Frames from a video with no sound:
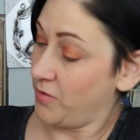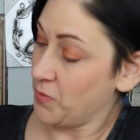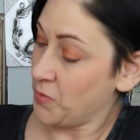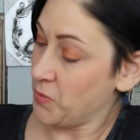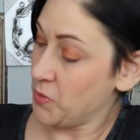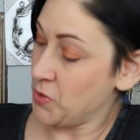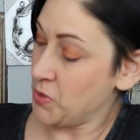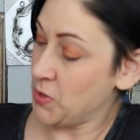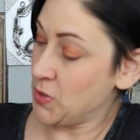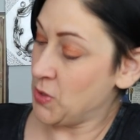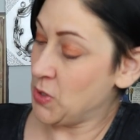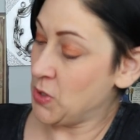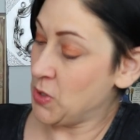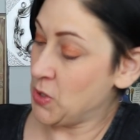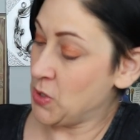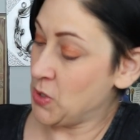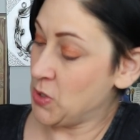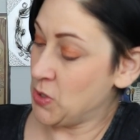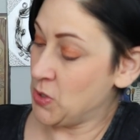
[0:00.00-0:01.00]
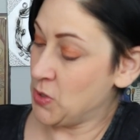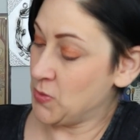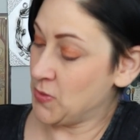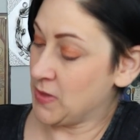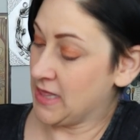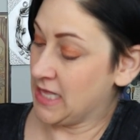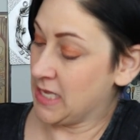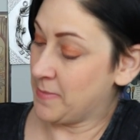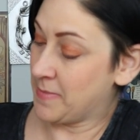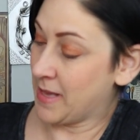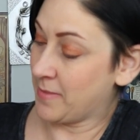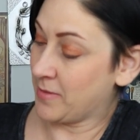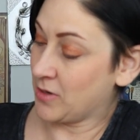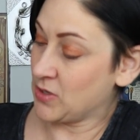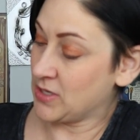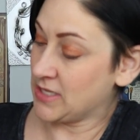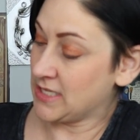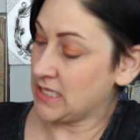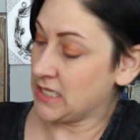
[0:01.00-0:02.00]
Woo, little bit of
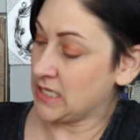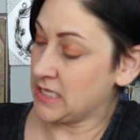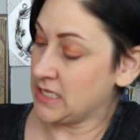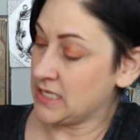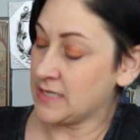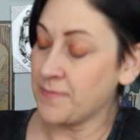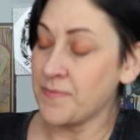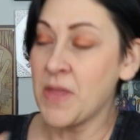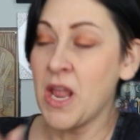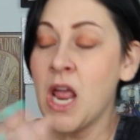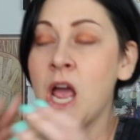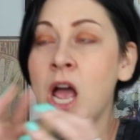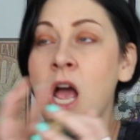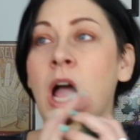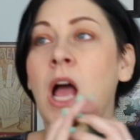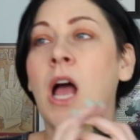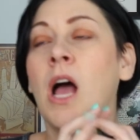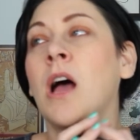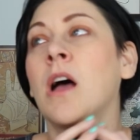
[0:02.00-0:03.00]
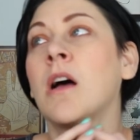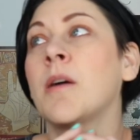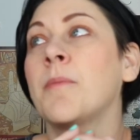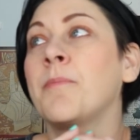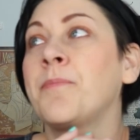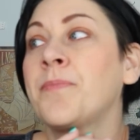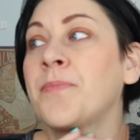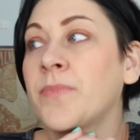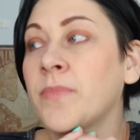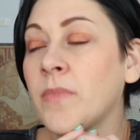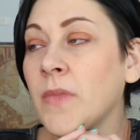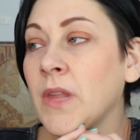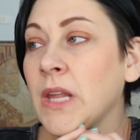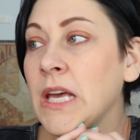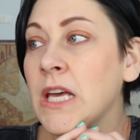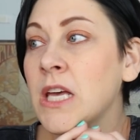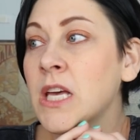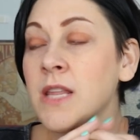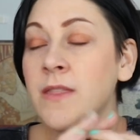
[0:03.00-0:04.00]
crystals. Um,
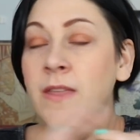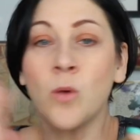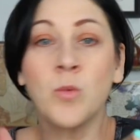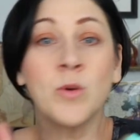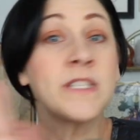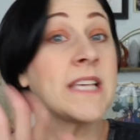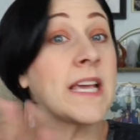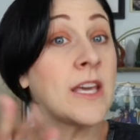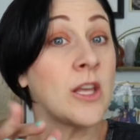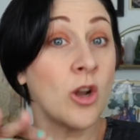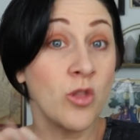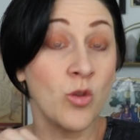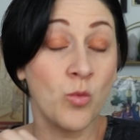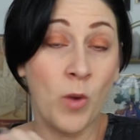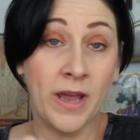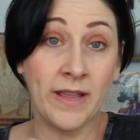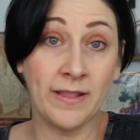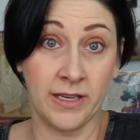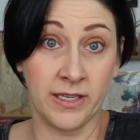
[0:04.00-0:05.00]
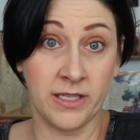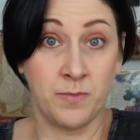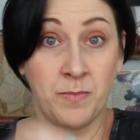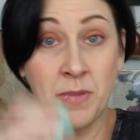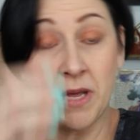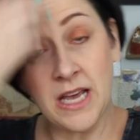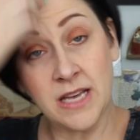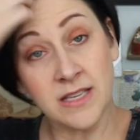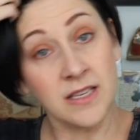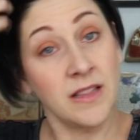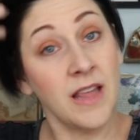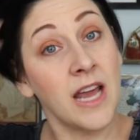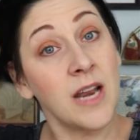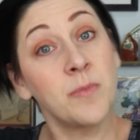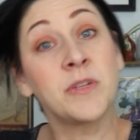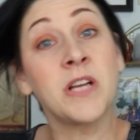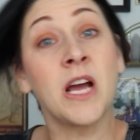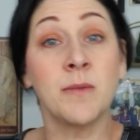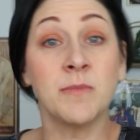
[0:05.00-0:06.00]
they always say get on the wait list because a lot
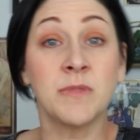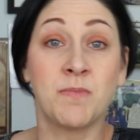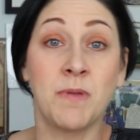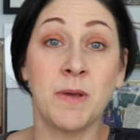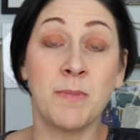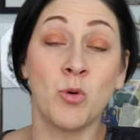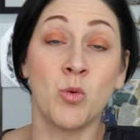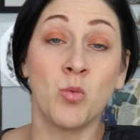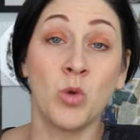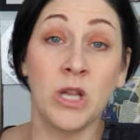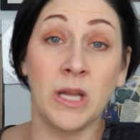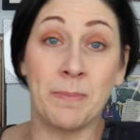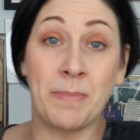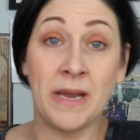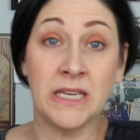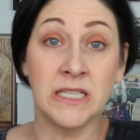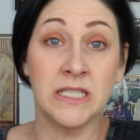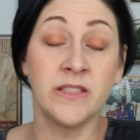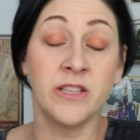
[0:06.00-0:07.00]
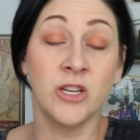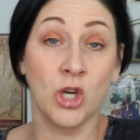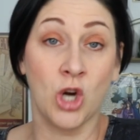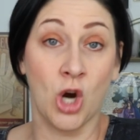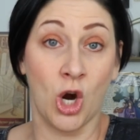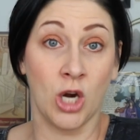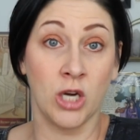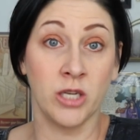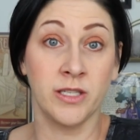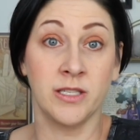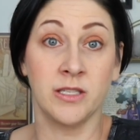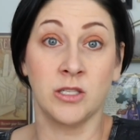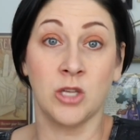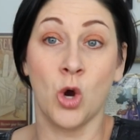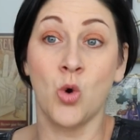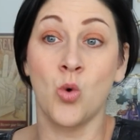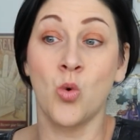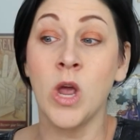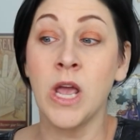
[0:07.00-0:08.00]
of times people will abandon their carts.
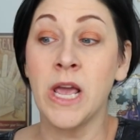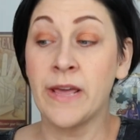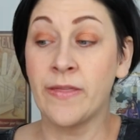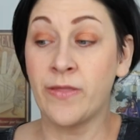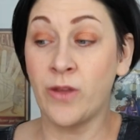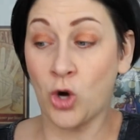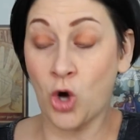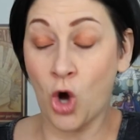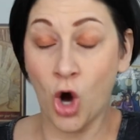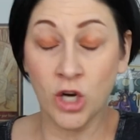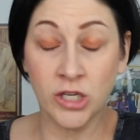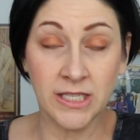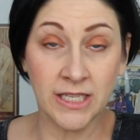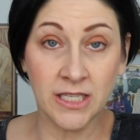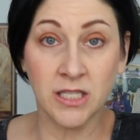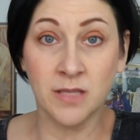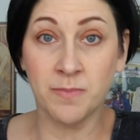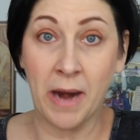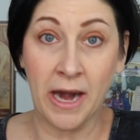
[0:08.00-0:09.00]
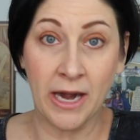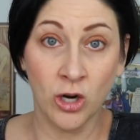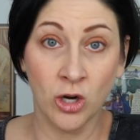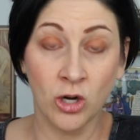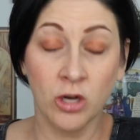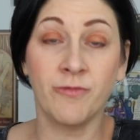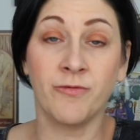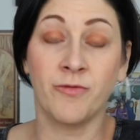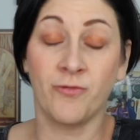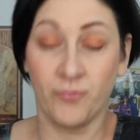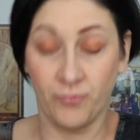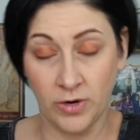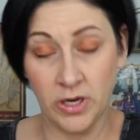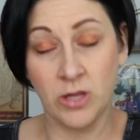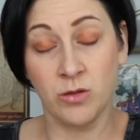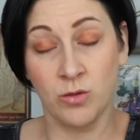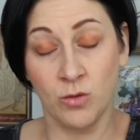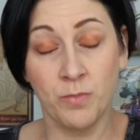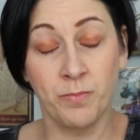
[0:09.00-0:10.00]
So their carts expire
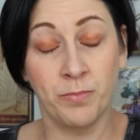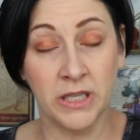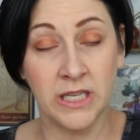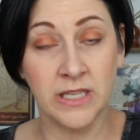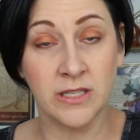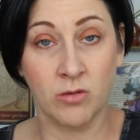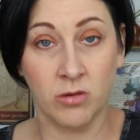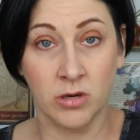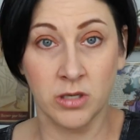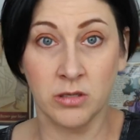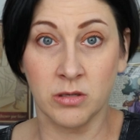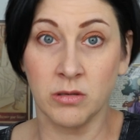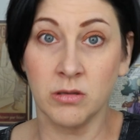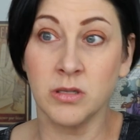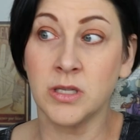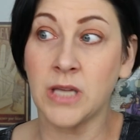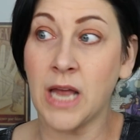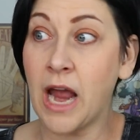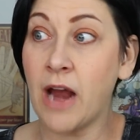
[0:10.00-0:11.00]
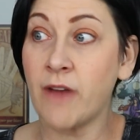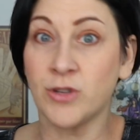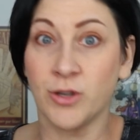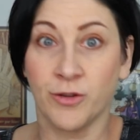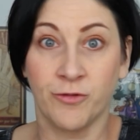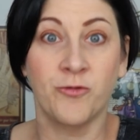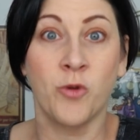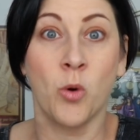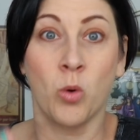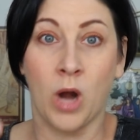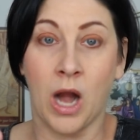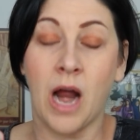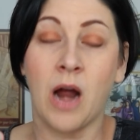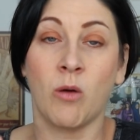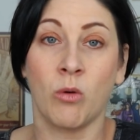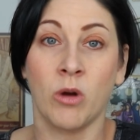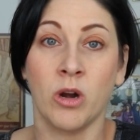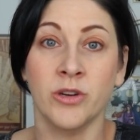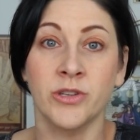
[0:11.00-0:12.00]
through Bliss Crystals after four
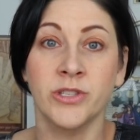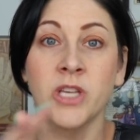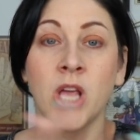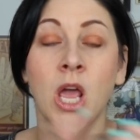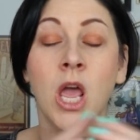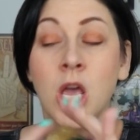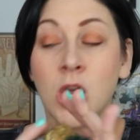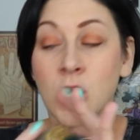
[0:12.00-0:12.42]
hours.